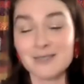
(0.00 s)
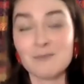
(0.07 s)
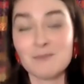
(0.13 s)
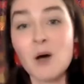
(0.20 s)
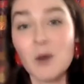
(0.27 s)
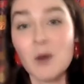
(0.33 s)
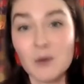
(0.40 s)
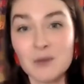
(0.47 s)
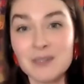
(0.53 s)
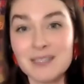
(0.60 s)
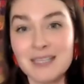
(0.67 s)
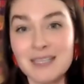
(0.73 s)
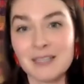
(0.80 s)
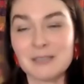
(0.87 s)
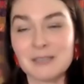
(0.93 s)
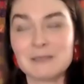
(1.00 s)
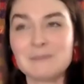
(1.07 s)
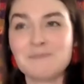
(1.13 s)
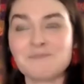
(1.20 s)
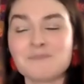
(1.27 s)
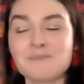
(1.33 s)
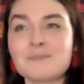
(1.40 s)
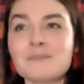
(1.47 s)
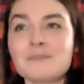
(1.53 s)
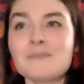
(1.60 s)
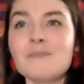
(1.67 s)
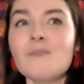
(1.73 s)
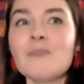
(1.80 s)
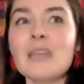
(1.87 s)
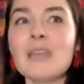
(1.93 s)
Mokes, you know?
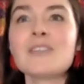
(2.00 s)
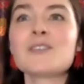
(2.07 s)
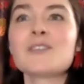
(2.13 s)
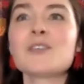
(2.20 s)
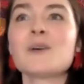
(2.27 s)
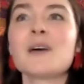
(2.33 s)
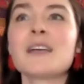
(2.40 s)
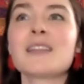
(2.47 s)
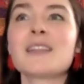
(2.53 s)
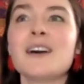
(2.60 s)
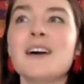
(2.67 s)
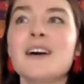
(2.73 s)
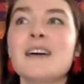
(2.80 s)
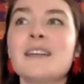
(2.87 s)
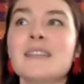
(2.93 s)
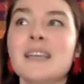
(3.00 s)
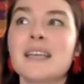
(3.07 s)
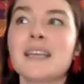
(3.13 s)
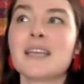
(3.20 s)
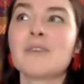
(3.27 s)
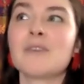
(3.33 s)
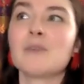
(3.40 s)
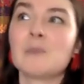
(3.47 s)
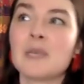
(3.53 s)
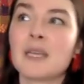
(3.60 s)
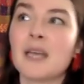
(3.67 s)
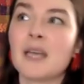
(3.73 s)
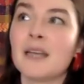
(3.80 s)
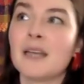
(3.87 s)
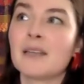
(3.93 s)
And so I thought, like, it would be
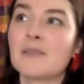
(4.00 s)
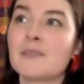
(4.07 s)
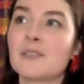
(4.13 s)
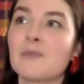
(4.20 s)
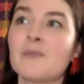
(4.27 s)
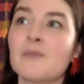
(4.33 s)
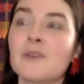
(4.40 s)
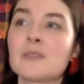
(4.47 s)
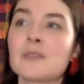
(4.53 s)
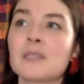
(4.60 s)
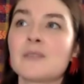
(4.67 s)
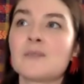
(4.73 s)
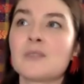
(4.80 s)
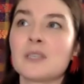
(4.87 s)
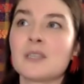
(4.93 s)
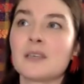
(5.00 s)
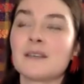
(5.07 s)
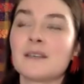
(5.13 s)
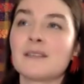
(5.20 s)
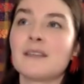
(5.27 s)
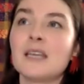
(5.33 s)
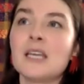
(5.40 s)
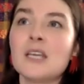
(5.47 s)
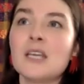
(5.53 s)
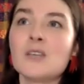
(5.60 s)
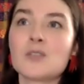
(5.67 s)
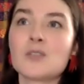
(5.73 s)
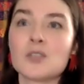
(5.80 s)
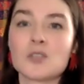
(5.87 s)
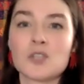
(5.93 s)
kind of subversive to
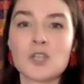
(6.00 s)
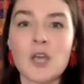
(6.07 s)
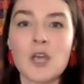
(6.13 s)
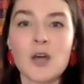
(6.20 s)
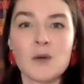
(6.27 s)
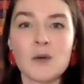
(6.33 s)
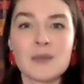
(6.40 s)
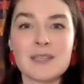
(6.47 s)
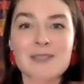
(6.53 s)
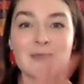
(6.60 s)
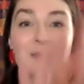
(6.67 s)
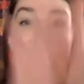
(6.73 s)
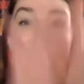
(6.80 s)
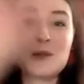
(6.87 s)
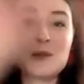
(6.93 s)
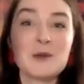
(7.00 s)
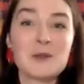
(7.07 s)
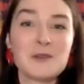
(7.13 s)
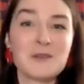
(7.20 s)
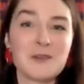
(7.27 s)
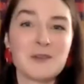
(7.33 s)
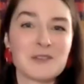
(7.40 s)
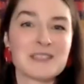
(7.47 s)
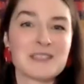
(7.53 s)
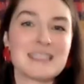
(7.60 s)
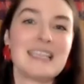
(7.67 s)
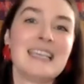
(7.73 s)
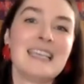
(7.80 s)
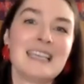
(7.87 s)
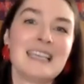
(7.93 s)
show this beautiful
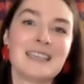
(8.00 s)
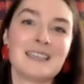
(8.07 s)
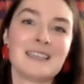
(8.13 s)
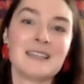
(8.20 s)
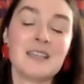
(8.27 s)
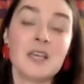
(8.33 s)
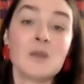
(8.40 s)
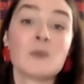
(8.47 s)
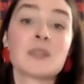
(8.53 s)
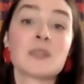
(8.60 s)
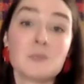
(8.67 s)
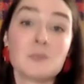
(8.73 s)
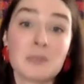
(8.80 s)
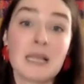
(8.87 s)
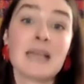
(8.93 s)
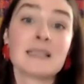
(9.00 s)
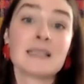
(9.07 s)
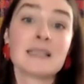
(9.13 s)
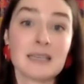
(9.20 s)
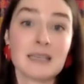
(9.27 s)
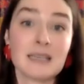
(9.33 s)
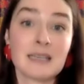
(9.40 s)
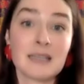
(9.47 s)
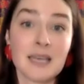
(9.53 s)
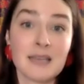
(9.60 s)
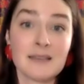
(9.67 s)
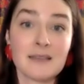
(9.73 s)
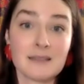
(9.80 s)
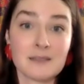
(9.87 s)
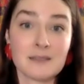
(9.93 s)
scene with the plastic
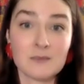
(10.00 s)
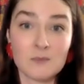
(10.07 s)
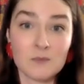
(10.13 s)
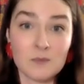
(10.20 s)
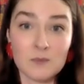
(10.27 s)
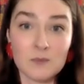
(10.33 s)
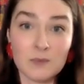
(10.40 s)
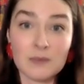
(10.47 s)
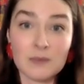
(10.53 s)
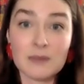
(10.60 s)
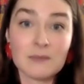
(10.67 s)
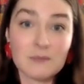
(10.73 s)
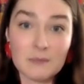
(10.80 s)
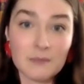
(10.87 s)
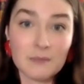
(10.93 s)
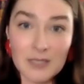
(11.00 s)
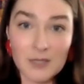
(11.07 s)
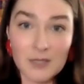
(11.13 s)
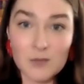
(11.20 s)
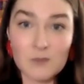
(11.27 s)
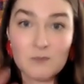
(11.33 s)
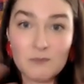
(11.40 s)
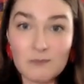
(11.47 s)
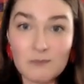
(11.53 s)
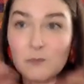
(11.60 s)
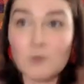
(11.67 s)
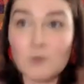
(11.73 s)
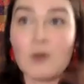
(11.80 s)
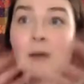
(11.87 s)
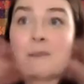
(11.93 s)
that is, you know,
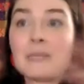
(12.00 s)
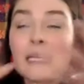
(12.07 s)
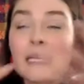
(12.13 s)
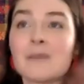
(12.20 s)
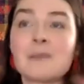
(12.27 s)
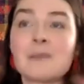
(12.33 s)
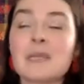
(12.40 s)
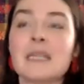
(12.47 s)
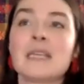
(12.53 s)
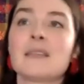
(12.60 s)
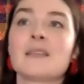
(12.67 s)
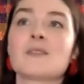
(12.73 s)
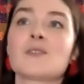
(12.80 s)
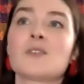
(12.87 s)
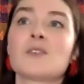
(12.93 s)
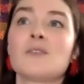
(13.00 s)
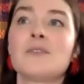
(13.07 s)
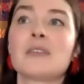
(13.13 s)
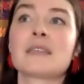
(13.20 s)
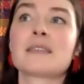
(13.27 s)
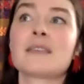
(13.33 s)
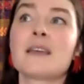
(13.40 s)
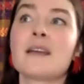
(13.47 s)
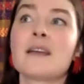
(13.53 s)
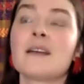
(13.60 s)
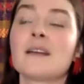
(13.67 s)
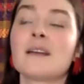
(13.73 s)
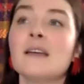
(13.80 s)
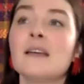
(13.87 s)
rumbling beneath the surface there.